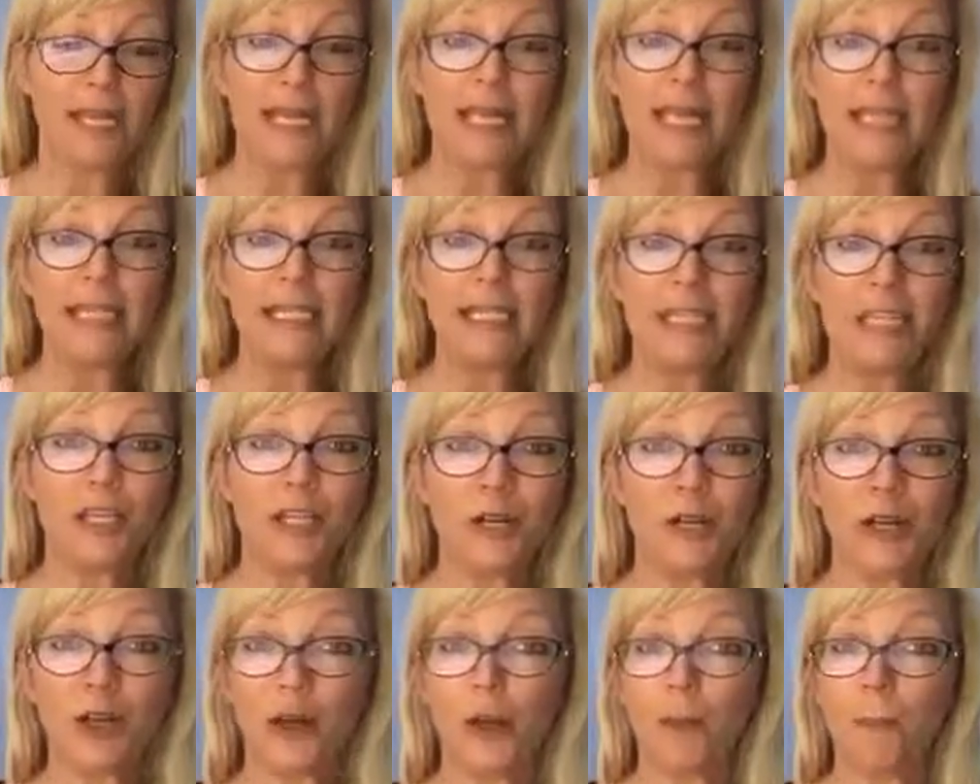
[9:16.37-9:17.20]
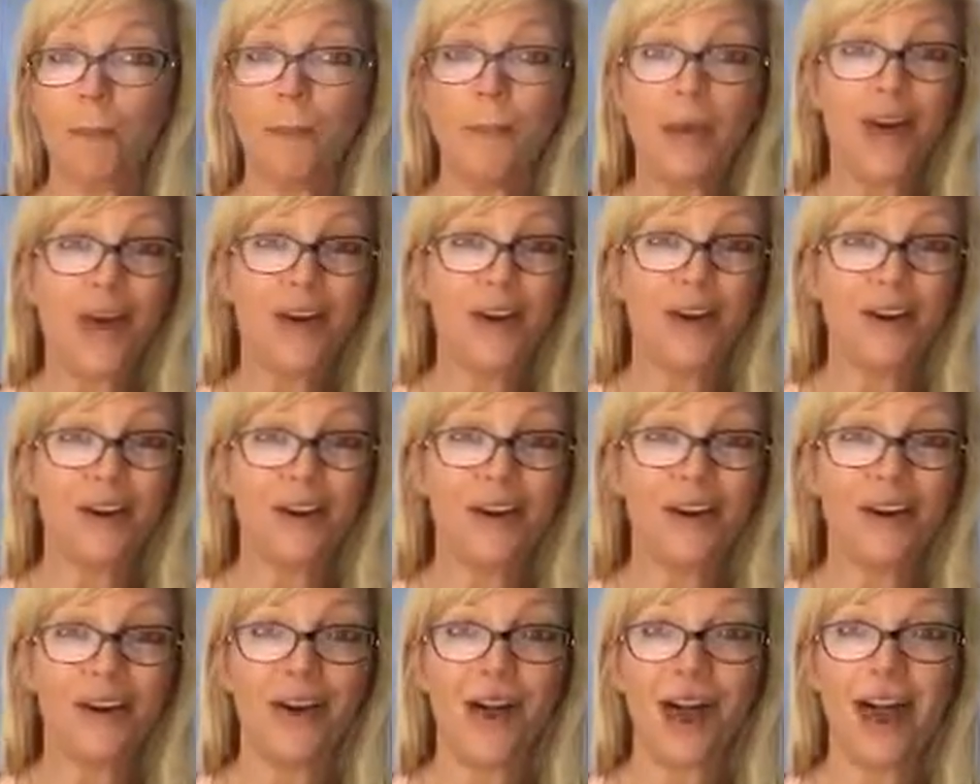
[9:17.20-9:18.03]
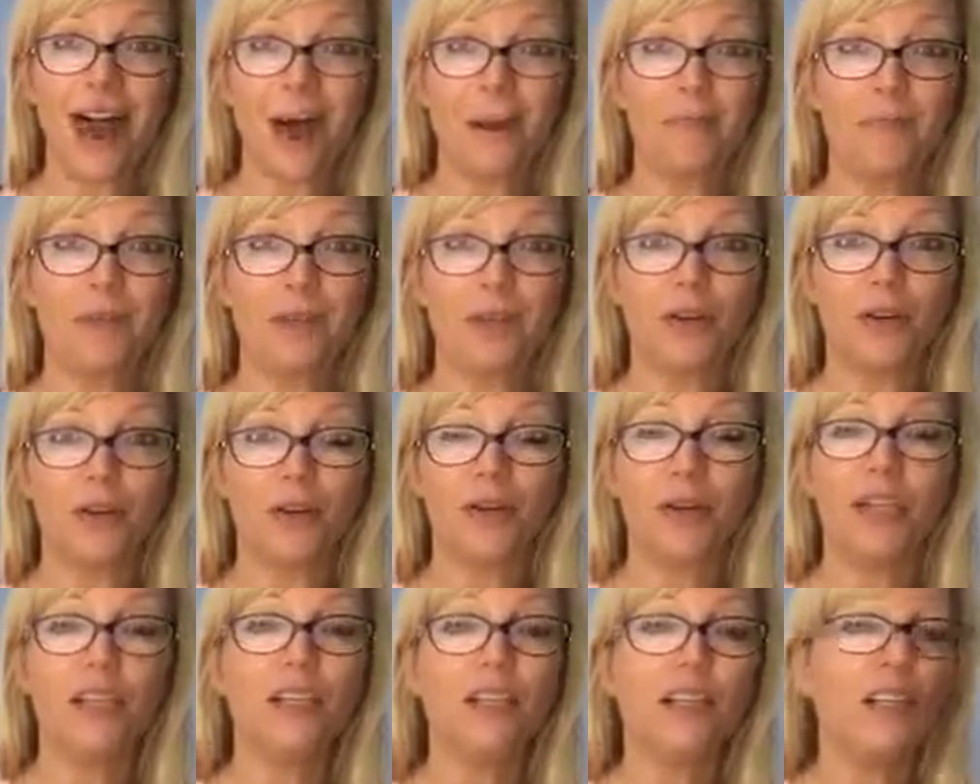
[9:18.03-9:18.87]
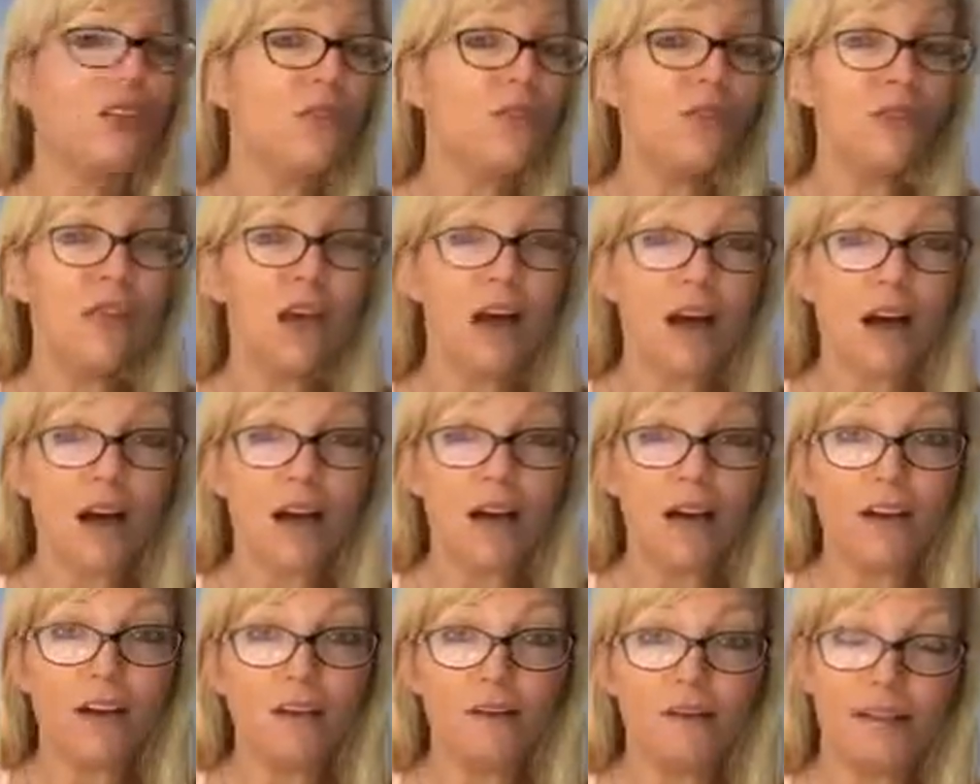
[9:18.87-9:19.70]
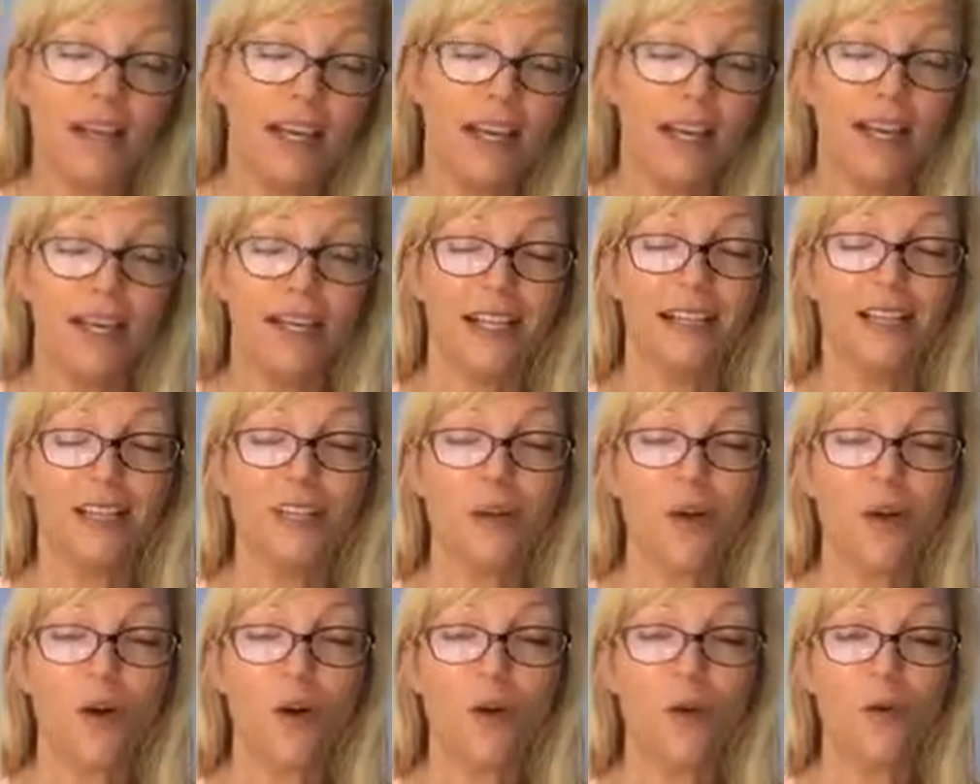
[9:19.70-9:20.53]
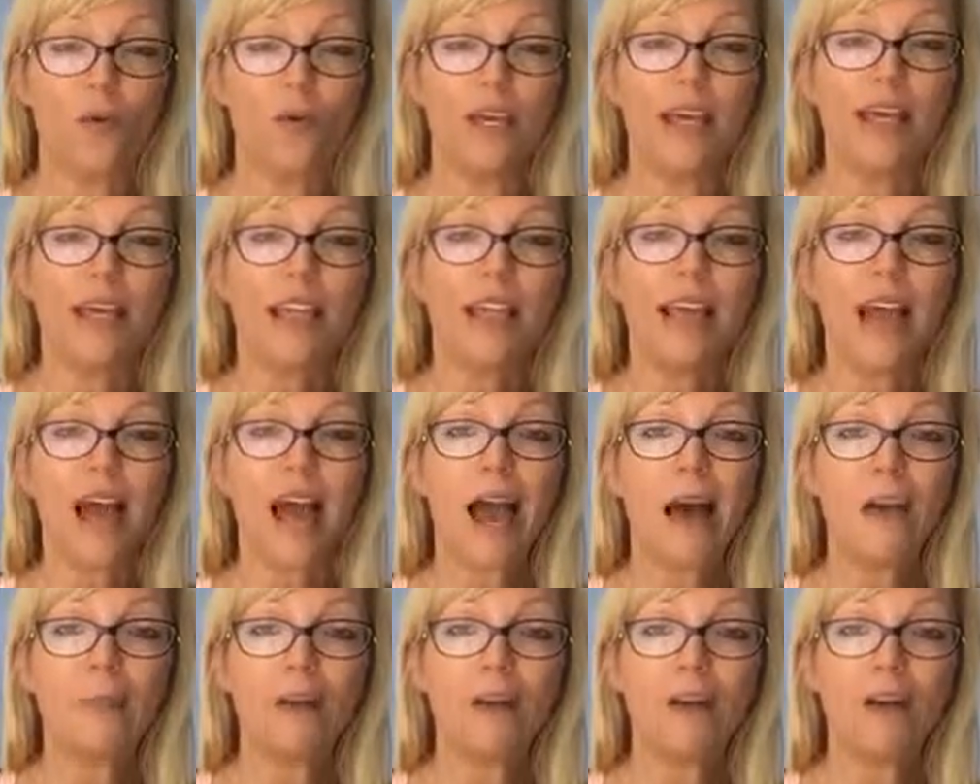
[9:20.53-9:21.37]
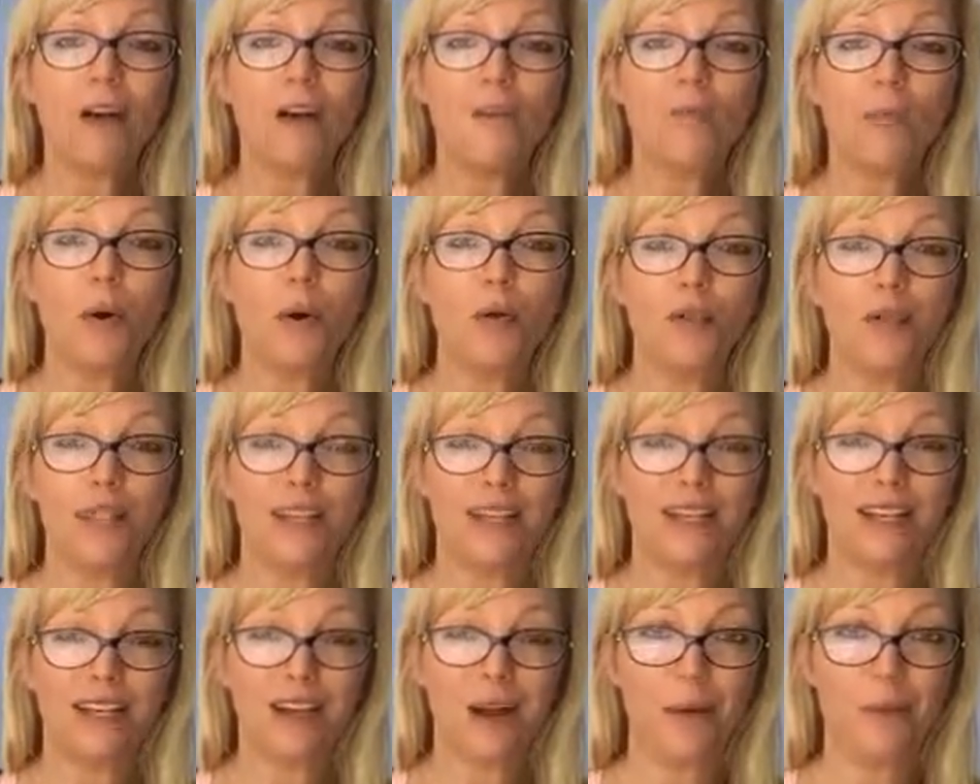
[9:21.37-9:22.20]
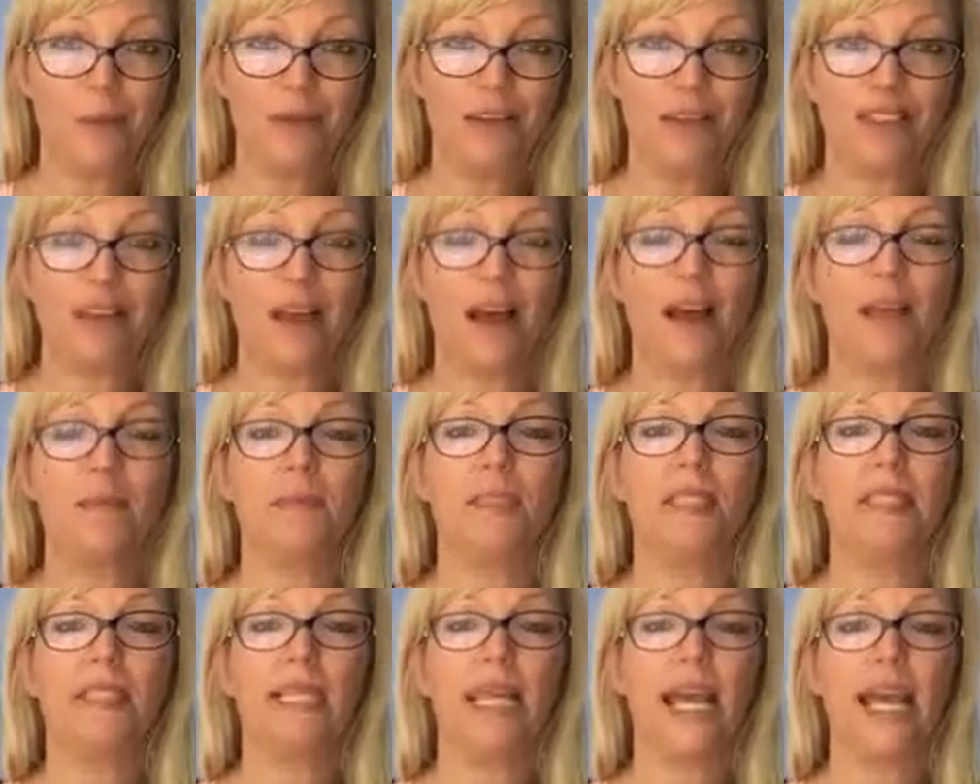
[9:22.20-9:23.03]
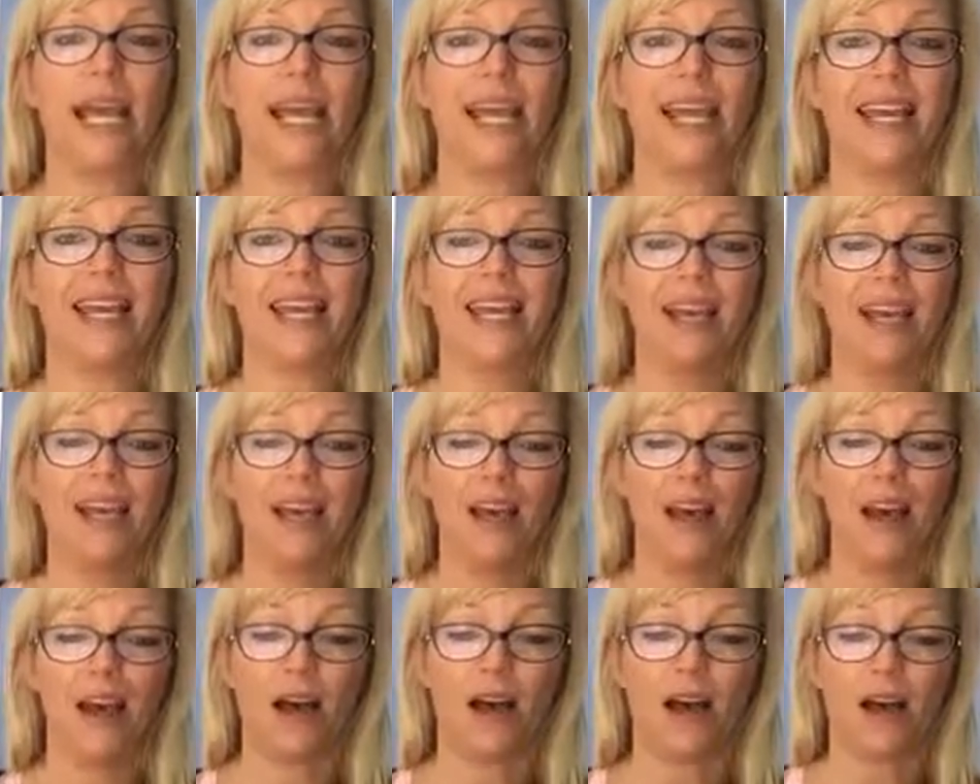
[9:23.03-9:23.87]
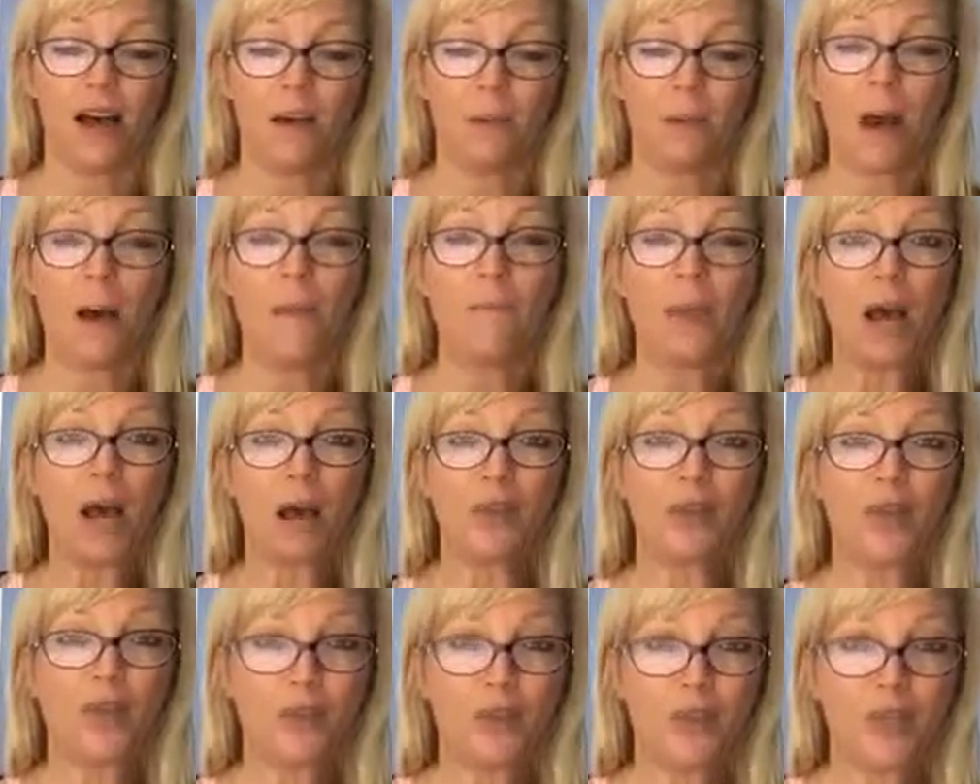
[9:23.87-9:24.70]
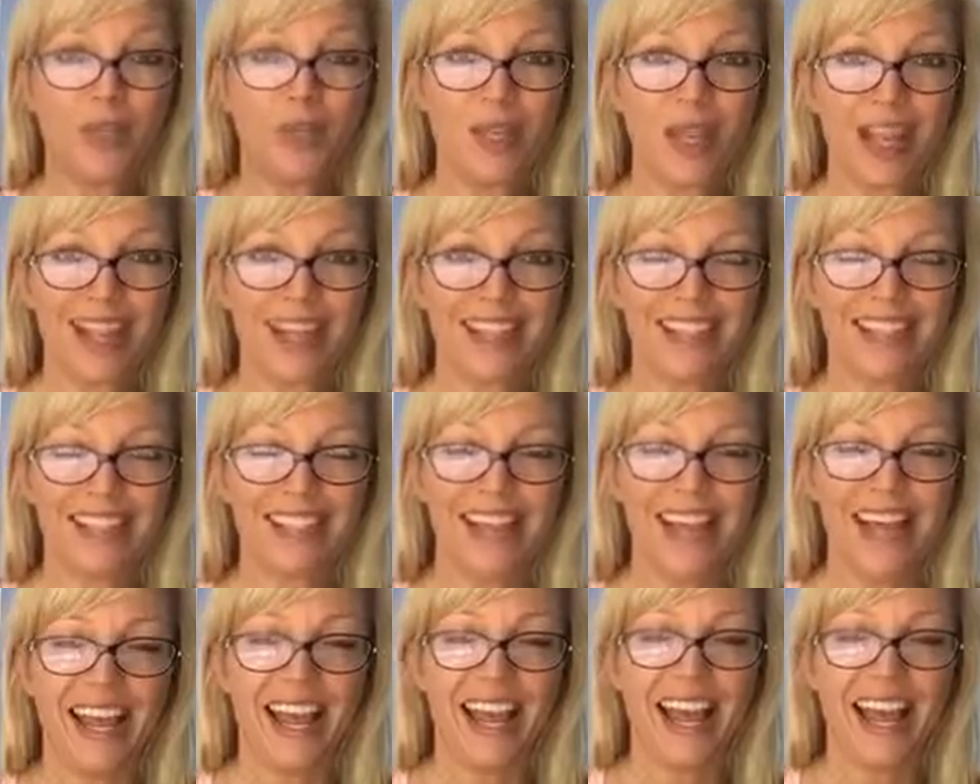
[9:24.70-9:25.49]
easier, better, happier, things that you love. So get in the habit of posting a couple of times a day about those things.